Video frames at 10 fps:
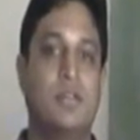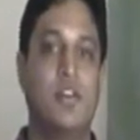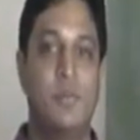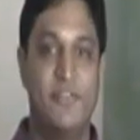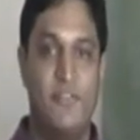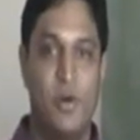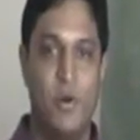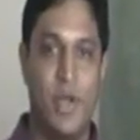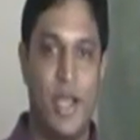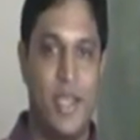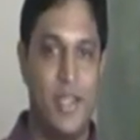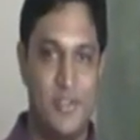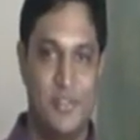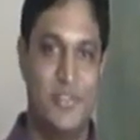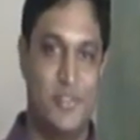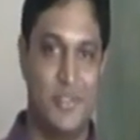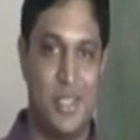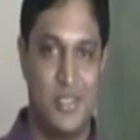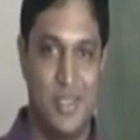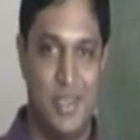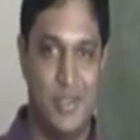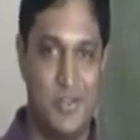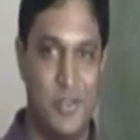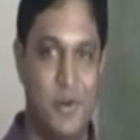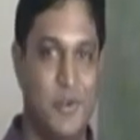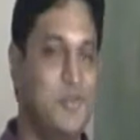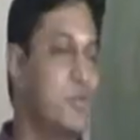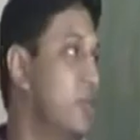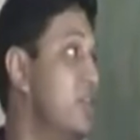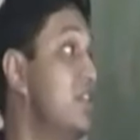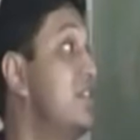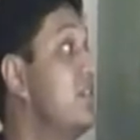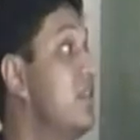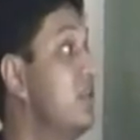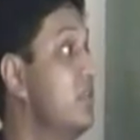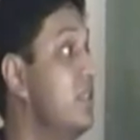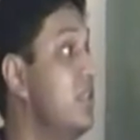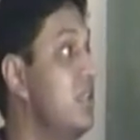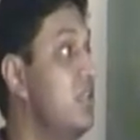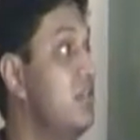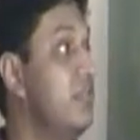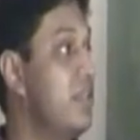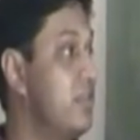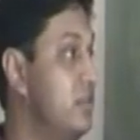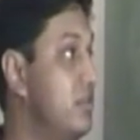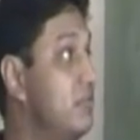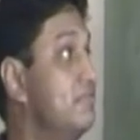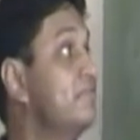So before I hand over to Saskia to go into more detail with the method,